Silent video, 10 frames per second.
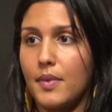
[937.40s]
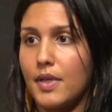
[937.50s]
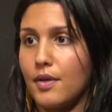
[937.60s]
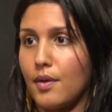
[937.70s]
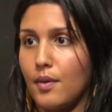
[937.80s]

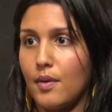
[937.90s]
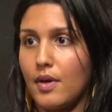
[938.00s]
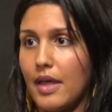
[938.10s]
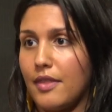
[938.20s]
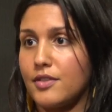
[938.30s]
you know,
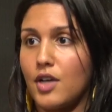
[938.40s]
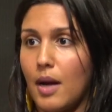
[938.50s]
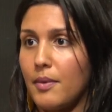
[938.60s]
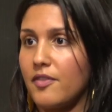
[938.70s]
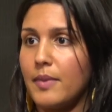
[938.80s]
at the
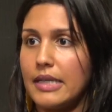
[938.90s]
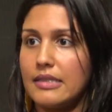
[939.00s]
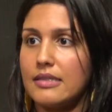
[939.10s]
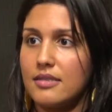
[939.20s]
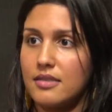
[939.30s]
top of my
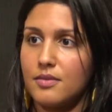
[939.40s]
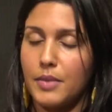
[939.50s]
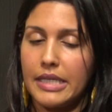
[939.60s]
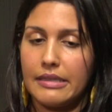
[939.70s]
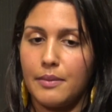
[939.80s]
list,
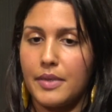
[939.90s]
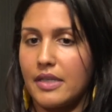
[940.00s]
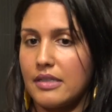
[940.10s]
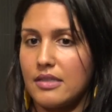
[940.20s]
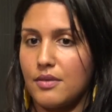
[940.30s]
mainly
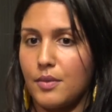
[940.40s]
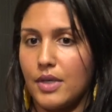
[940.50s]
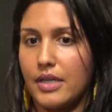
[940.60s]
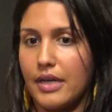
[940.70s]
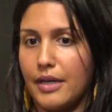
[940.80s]
because the
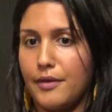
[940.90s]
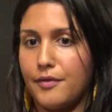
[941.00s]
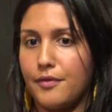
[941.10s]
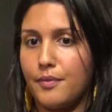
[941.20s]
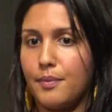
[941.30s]
work
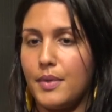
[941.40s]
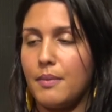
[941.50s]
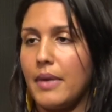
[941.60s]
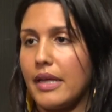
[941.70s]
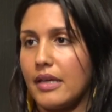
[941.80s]
I've
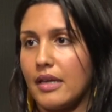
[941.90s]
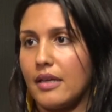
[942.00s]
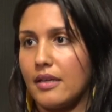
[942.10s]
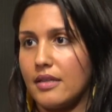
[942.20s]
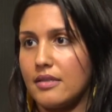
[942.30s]
been
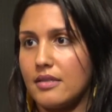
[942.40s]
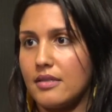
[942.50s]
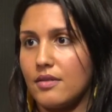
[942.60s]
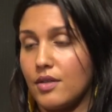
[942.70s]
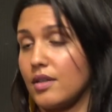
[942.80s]
making
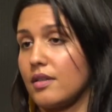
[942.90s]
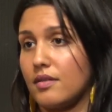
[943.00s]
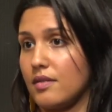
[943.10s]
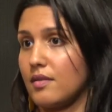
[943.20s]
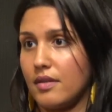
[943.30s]
is, or
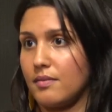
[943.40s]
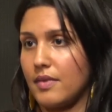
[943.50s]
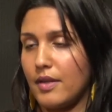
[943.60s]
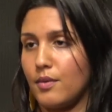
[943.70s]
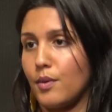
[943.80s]

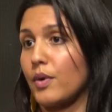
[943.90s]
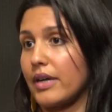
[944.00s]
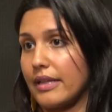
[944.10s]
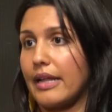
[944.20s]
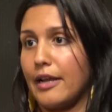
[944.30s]
the, the
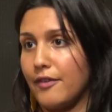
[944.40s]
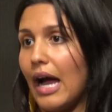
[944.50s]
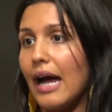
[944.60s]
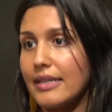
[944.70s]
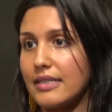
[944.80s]
work that I've
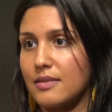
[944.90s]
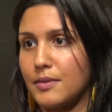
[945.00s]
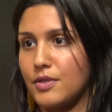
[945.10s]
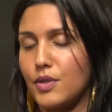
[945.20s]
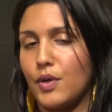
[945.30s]
had has
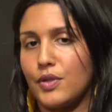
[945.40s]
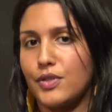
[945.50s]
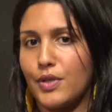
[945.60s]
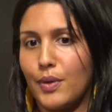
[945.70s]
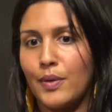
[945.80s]
been sold.
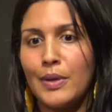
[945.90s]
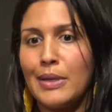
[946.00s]
So